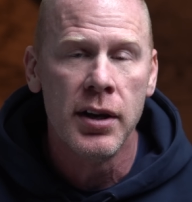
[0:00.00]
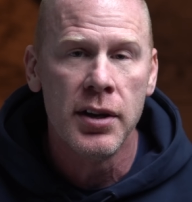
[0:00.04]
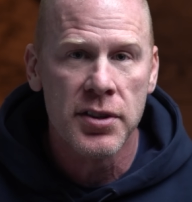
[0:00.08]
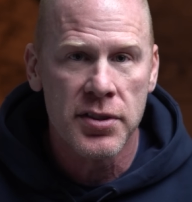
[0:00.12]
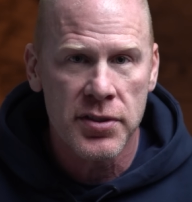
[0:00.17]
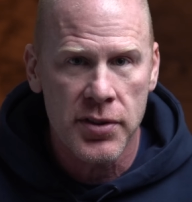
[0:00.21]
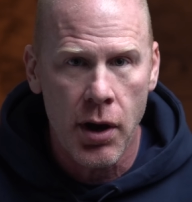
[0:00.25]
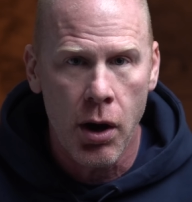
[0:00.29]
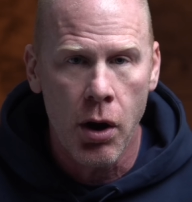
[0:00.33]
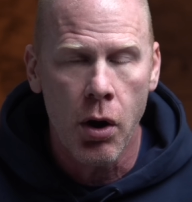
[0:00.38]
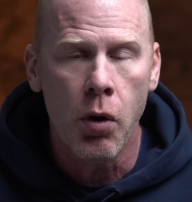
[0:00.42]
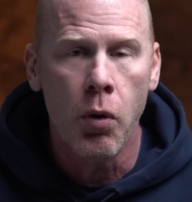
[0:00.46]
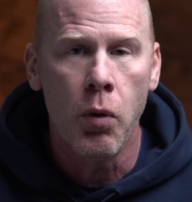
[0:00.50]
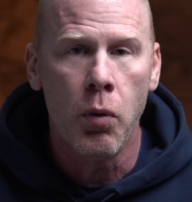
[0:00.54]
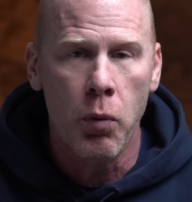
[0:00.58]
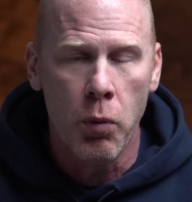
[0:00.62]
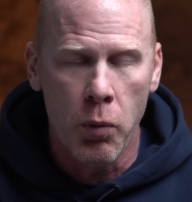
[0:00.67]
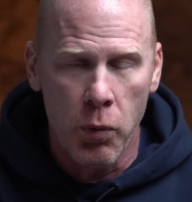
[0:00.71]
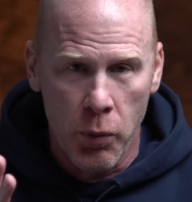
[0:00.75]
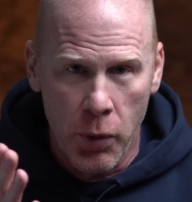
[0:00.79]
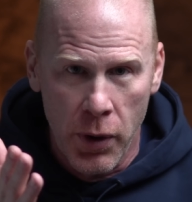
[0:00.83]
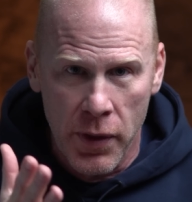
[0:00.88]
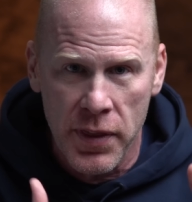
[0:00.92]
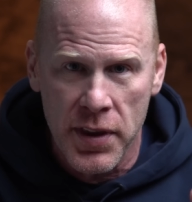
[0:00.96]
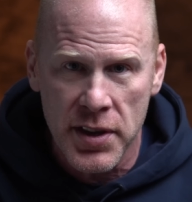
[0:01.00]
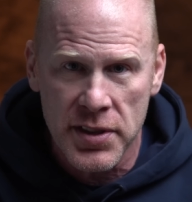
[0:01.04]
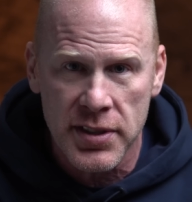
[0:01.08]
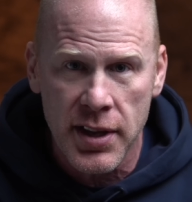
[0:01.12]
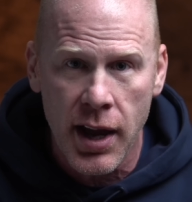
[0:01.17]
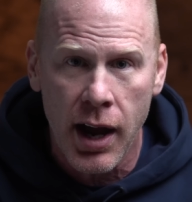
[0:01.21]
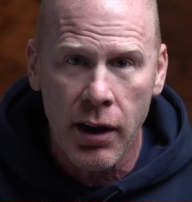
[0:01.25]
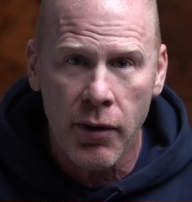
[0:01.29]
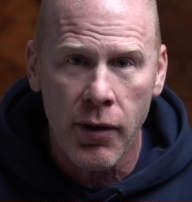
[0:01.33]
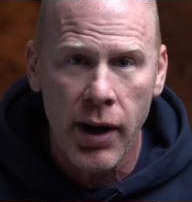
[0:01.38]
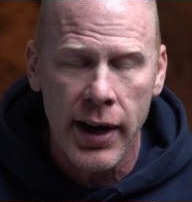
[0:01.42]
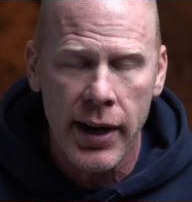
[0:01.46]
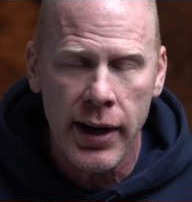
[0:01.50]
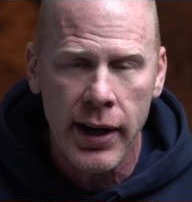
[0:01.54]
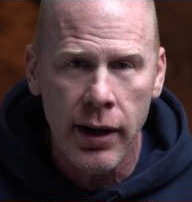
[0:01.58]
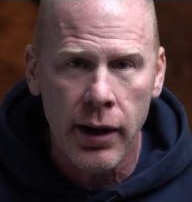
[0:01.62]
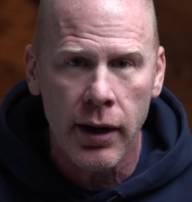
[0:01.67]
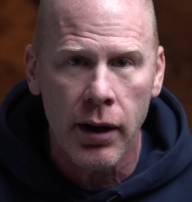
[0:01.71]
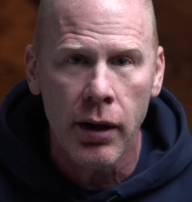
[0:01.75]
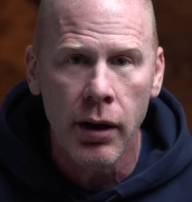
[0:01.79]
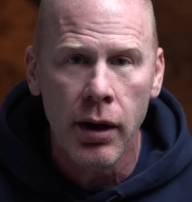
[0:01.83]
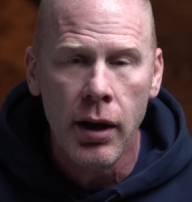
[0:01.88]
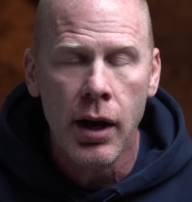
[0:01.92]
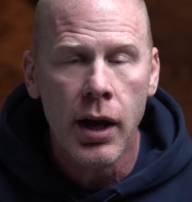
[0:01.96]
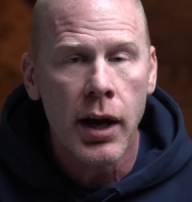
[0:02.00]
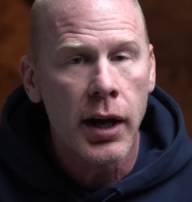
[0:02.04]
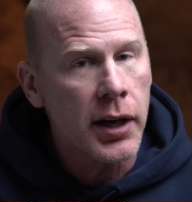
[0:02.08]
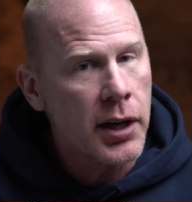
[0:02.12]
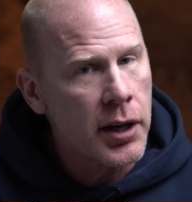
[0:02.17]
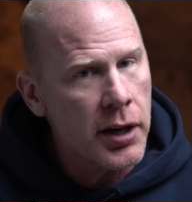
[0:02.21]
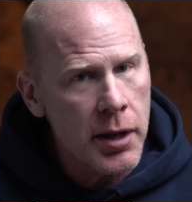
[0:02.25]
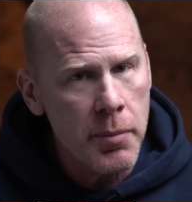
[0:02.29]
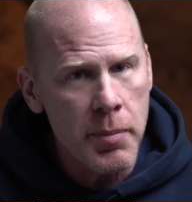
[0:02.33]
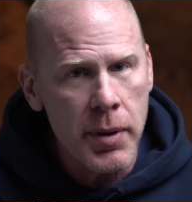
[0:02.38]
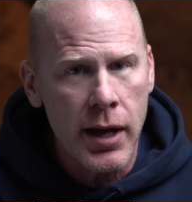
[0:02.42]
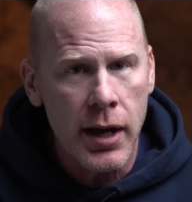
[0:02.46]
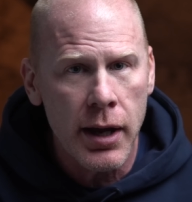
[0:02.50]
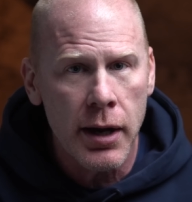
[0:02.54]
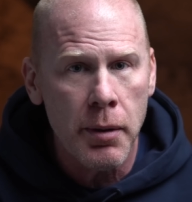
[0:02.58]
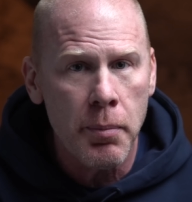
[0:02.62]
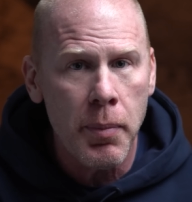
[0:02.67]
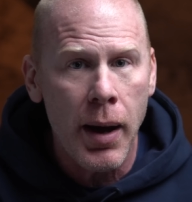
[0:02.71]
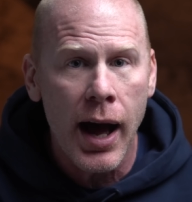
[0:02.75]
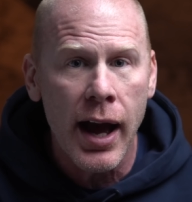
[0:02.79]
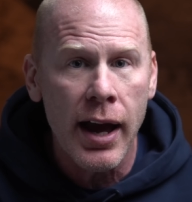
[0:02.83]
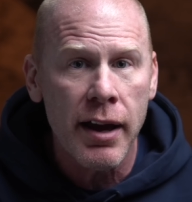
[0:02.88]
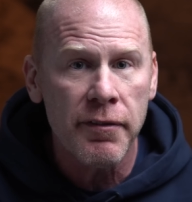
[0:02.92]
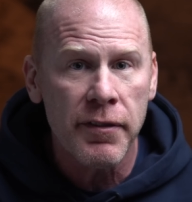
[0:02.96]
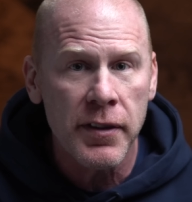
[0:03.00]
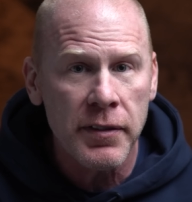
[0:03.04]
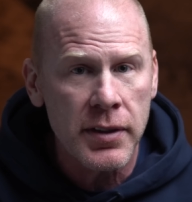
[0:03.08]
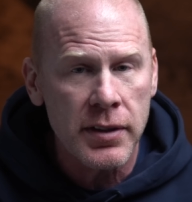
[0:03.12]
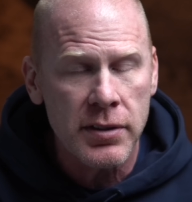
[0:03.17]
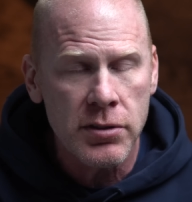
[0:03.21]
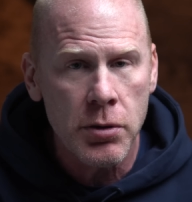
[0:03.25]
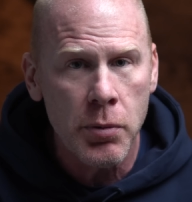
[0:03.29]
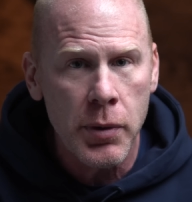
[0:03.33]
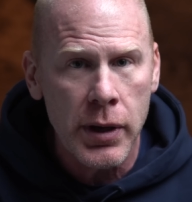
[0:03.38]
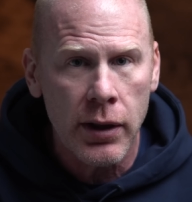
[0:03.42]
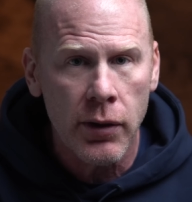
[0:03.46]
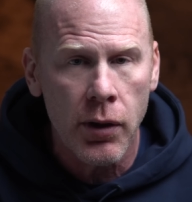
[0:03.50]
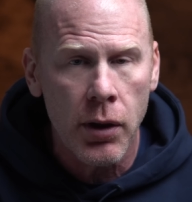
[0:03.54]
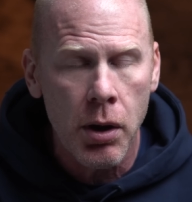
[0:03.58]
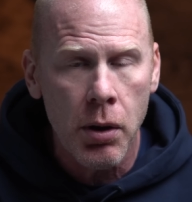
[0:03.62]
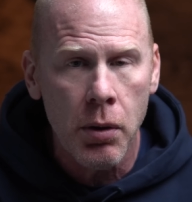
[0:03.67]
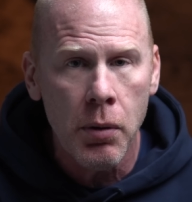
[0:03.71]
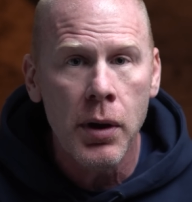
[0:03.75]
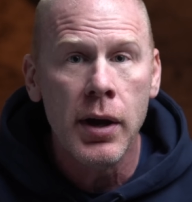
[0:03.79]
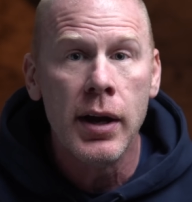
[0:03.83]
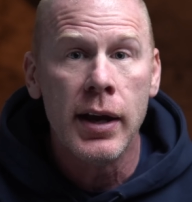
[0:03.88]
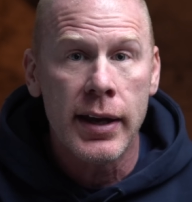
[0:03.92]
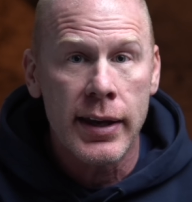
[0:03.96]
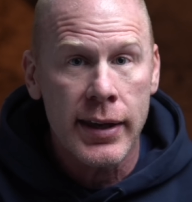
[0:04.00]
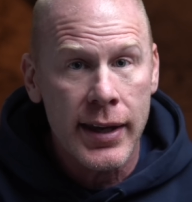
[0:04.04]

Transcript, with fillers: So with this stock right here, could it be at a buy at 52 week low?